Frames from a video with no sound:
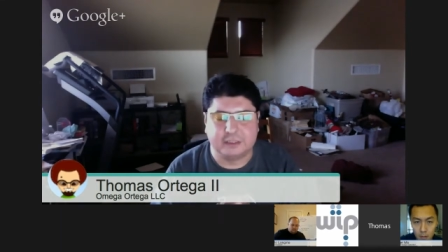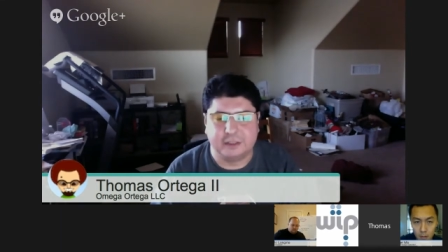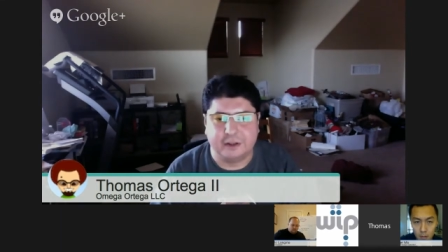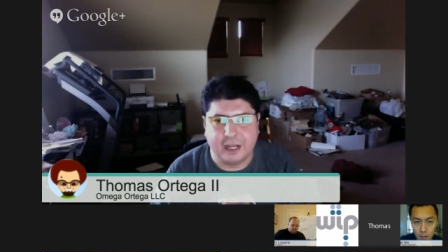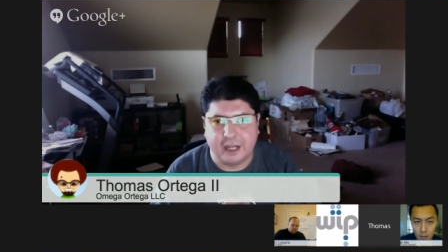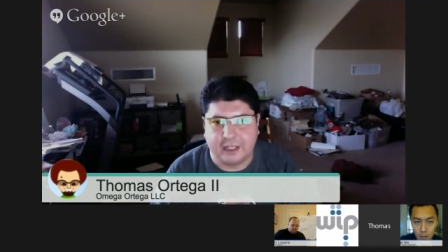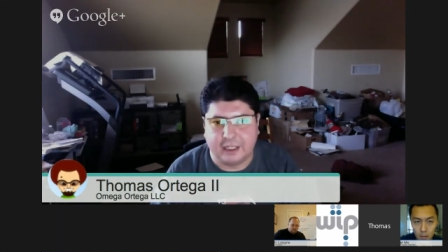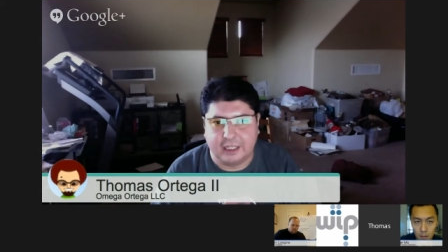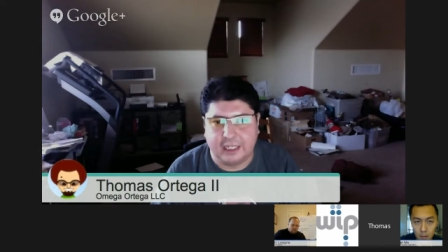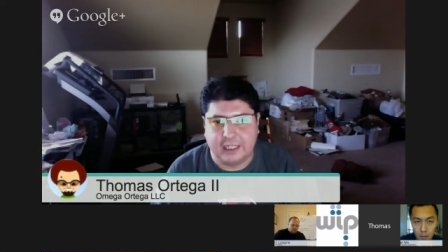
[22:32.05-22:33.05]
They're not
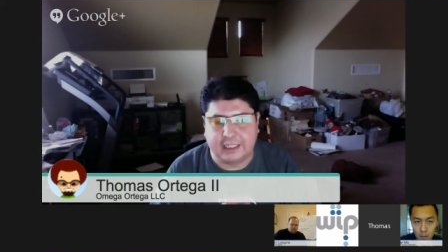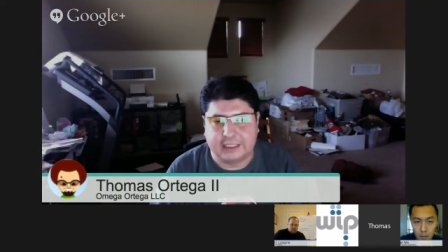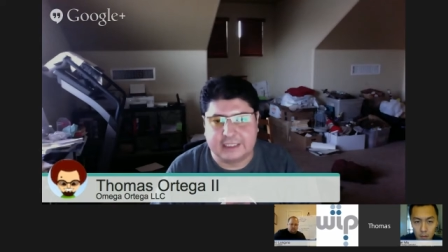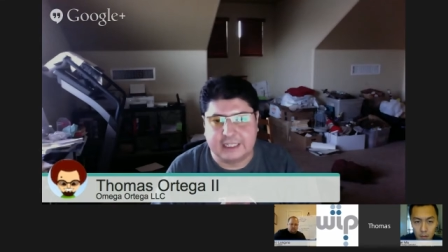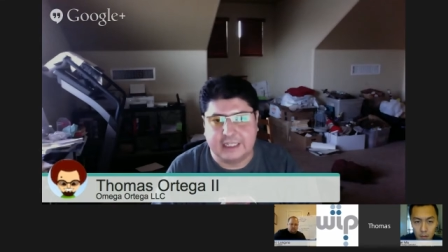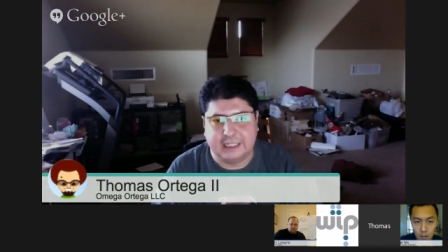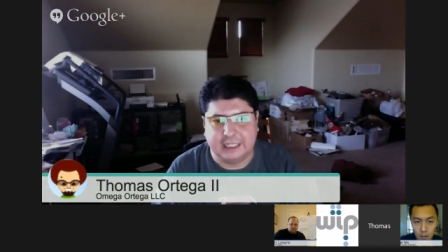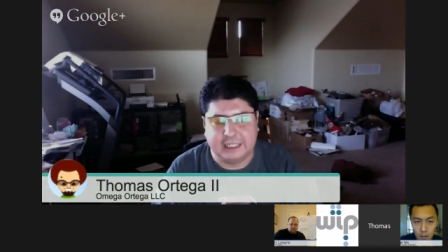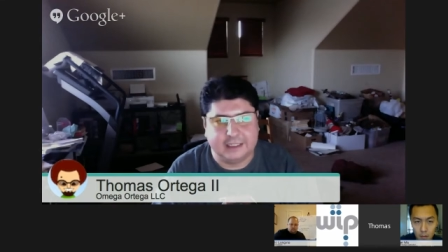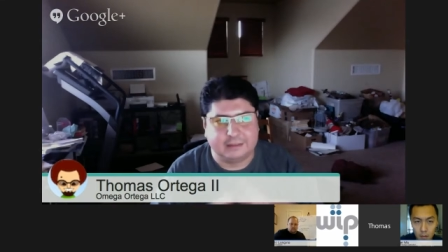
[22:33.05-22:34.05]
like, it's not
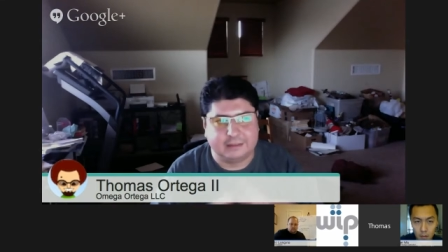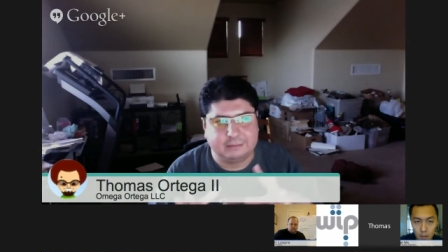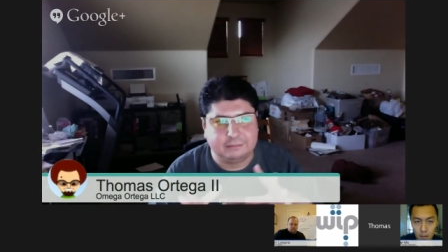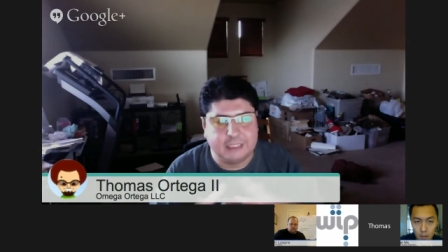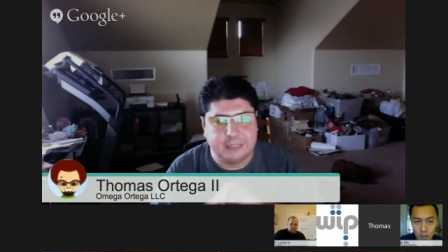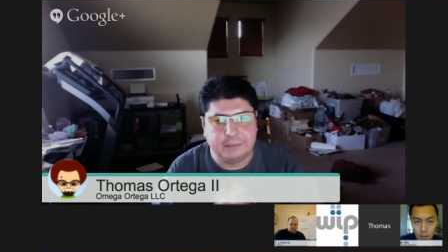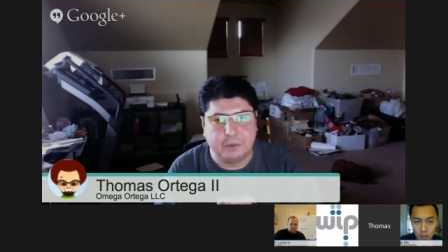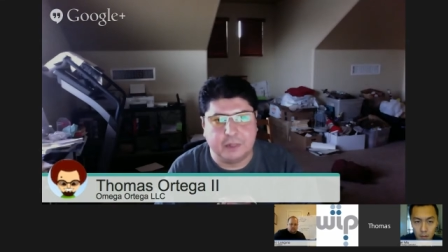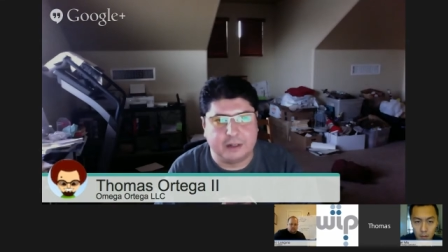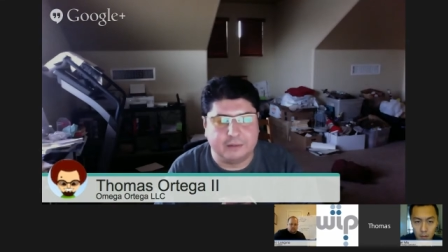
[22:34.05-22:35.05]
like
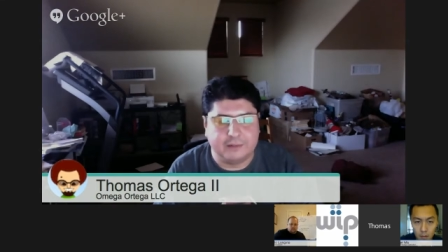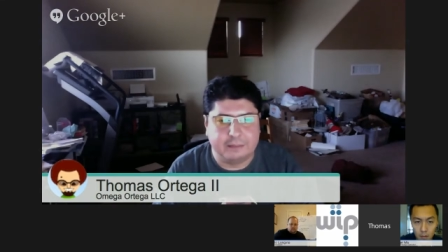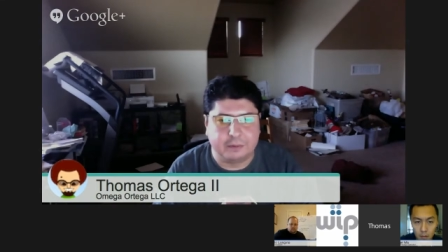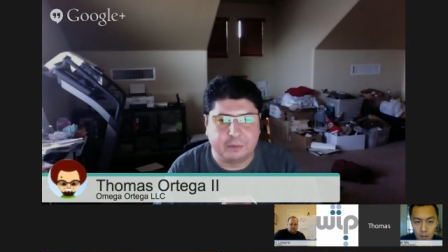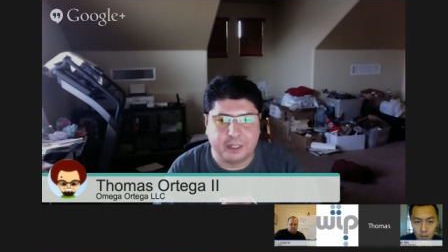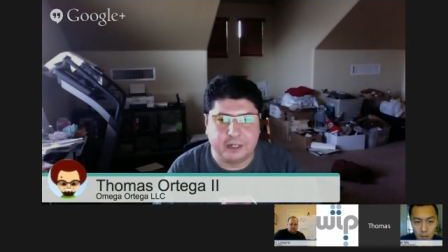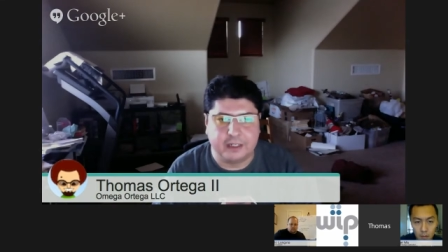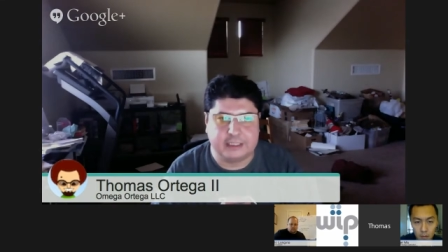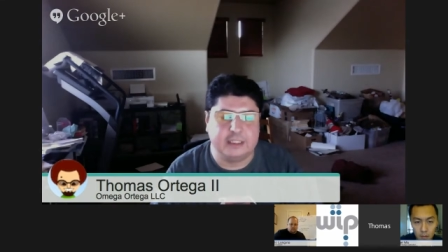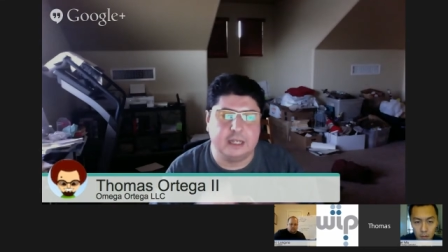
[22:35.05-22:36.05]
demoware or vaporware.
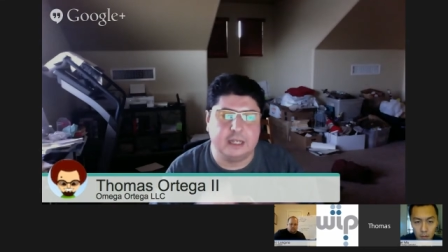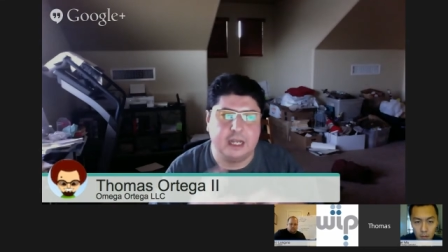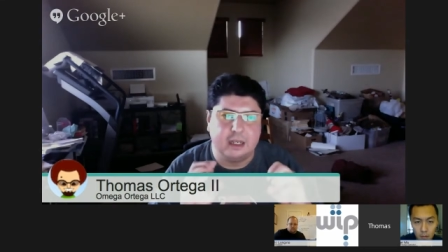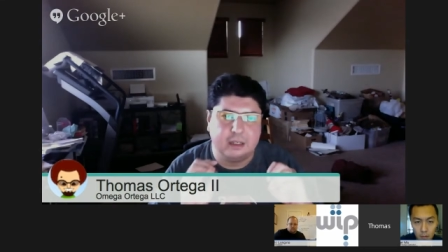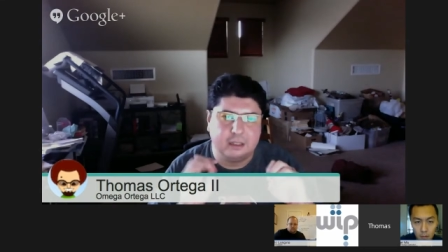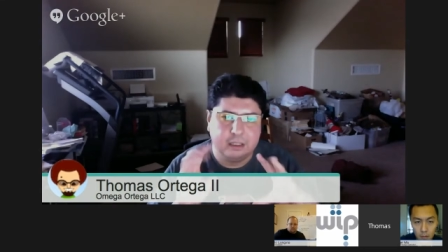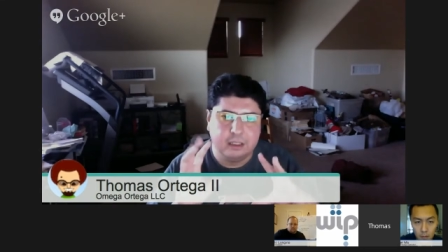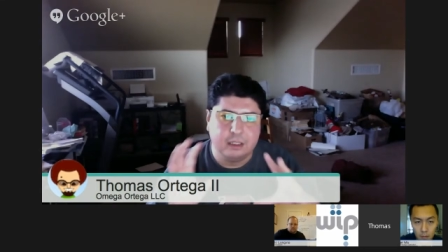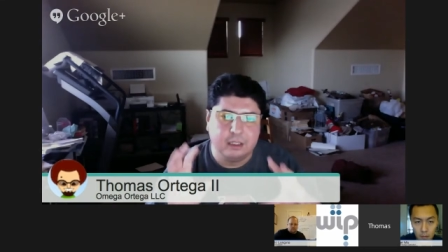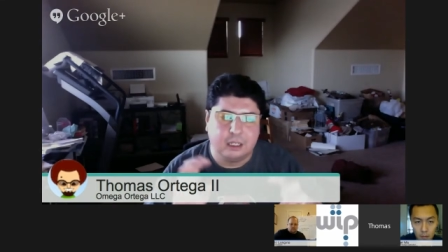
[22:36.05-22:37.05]
It's not.
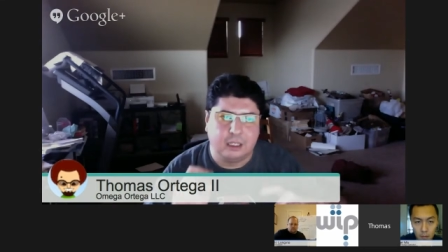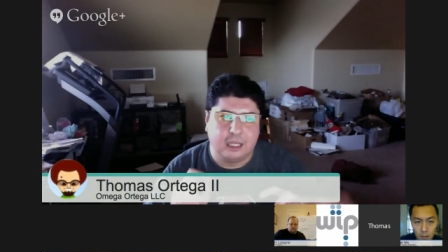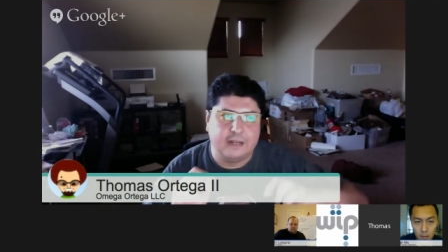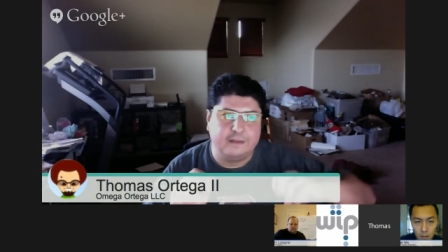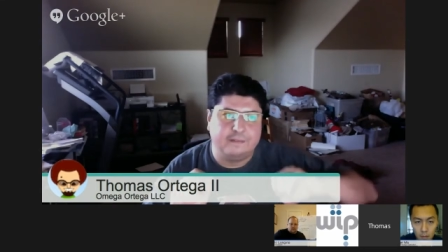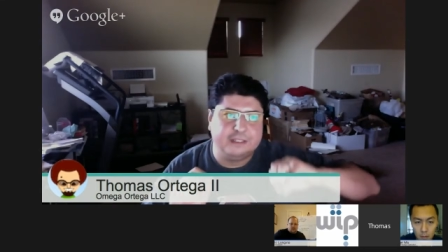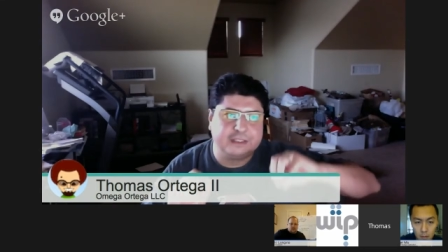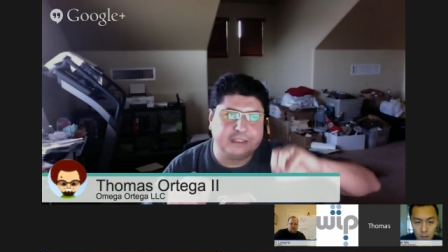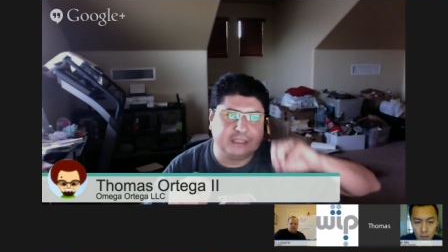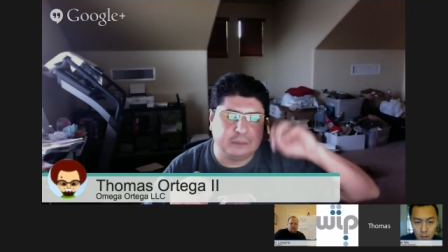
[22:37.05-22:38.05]
A lot of the
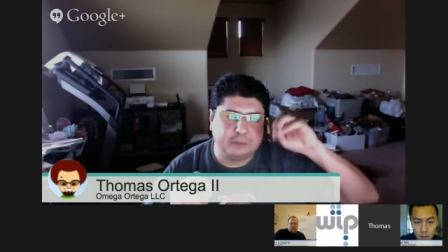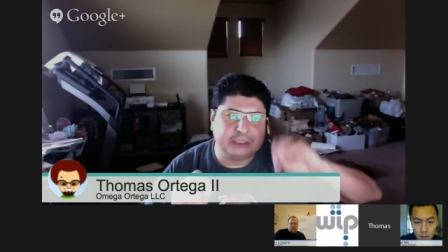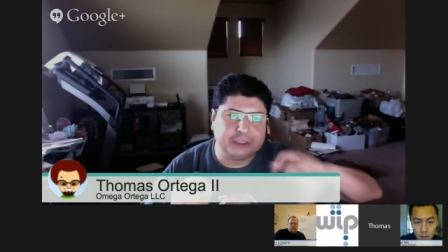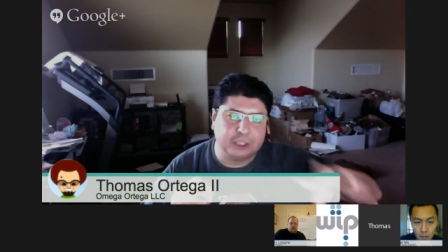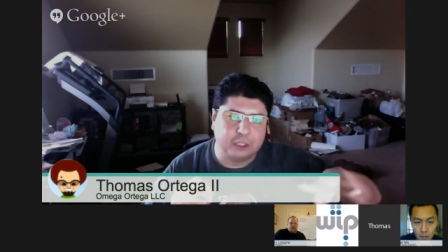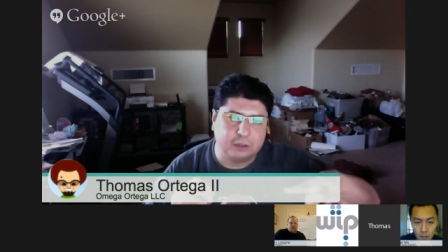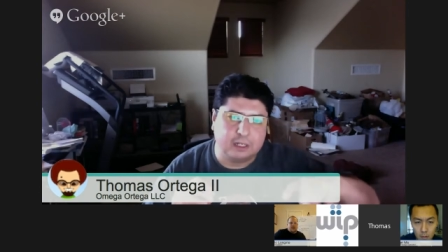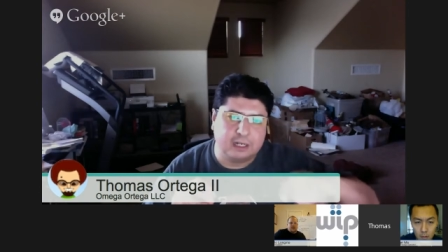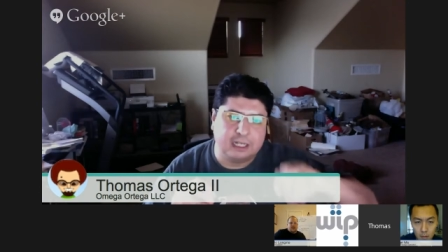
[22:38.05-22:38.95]
features that we show are.